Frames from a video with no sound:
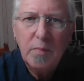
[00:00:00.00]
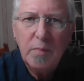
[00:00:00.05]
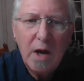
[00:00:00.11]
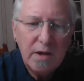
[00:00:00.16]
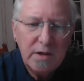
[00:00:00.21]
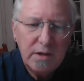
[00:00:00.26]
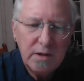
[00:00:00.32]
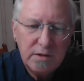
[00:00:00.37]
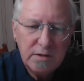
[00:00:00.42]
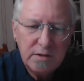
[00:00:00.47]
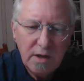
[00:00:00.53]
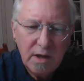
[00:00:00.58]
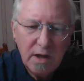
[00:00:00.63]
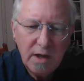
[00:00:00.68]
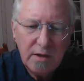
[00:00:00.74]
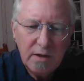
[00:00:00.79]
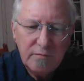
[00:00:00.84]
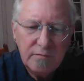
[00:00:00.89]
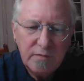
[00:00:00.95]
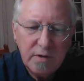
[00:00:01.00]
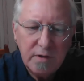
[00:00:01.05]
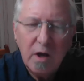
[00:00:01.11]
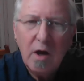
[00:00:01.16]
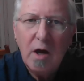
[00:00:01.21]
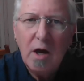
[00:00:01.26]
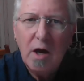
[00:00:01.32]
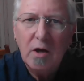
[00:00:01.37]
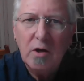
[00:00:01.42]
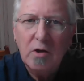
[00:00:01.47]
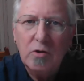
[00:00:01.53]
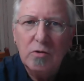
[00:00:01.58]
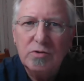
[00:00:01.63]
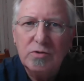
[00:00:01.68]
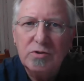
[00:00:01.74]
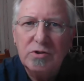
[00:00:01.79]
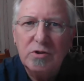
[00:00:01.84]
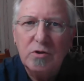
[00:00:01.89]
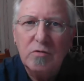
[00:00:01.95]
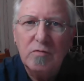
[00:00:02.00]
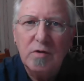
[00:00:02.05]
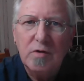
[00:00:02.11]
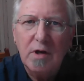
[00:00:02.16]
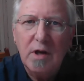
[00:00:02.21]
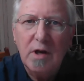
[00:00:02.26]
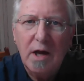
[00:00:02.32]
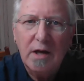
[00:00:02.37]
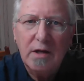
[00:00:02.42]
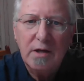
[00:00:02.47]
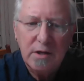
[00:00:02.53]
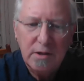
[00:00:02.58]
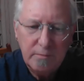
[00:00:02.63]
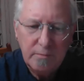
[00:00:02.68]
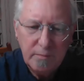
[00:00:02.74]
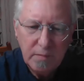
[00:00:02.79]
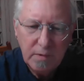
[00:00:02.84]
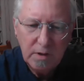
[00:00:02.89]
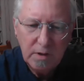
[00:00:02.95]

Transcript: pocket knife and a hollow silver locket,